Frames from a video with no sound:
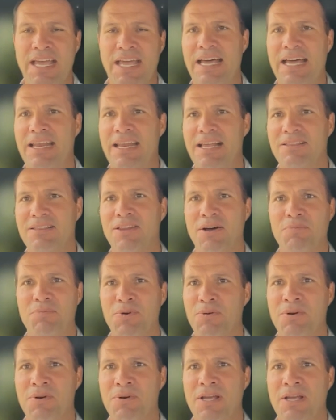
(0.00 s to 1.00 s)
a
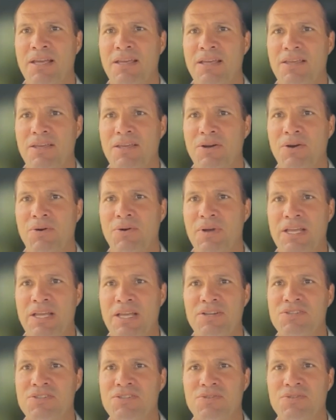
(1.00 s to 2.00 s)
lumber
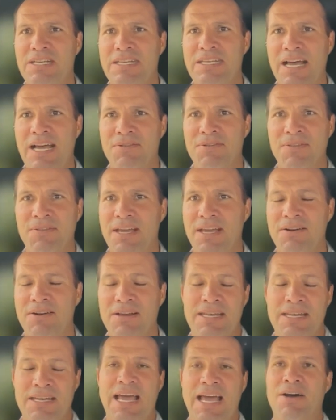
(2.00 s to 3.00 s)
industry down there,
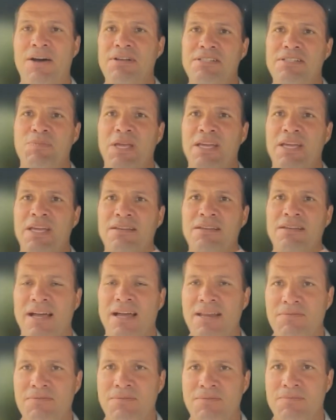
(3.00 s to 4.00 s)
and now it's been
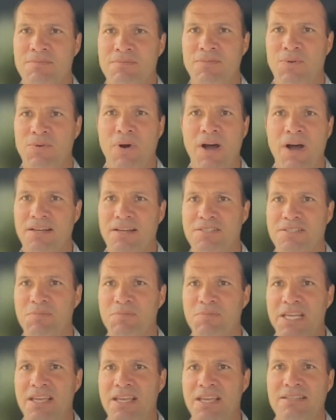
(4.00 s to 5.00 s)
kind of quashed
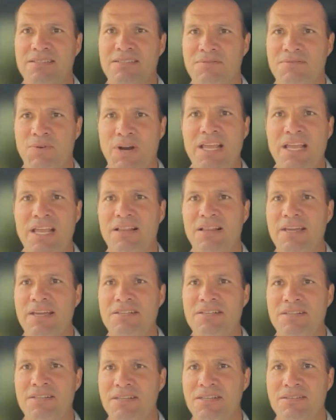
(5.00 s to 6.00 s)
because of
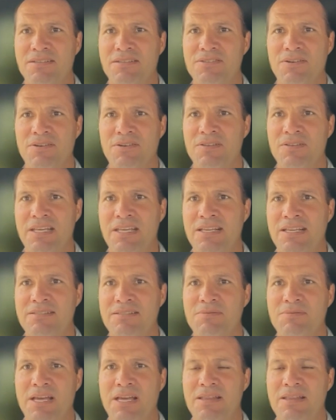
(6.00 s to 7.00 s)
regulation and certain things
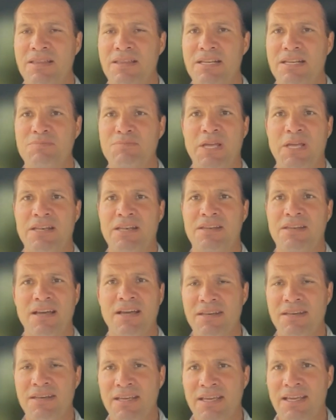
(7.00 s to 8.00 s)
that has been
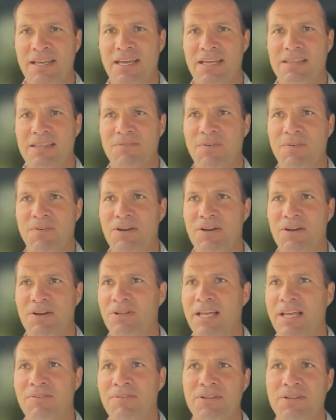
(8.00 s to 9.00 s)
done at the federal
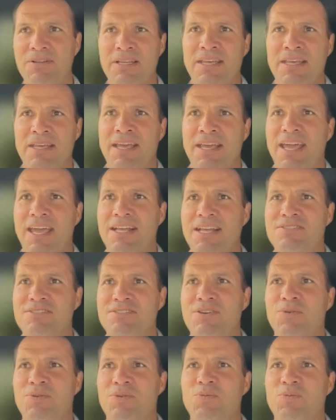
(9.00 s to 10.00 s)
level. And
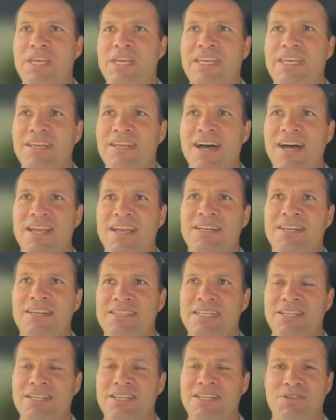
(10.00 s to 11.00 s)
so we cannot
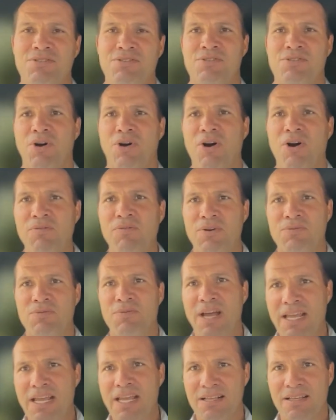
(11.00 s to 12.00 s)
continue to
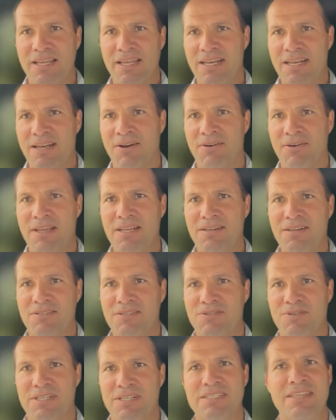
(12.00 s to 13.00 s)
over-regulate our
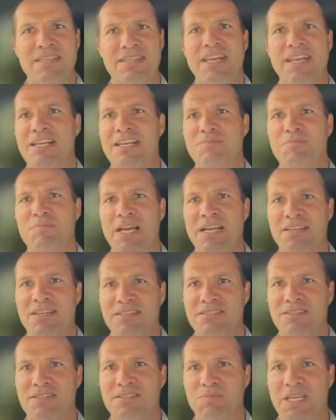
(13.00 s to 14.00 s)
industries and then expect us
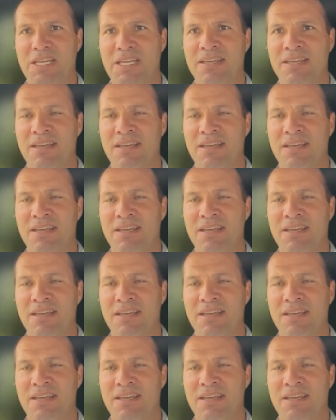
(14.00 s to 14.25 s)
to be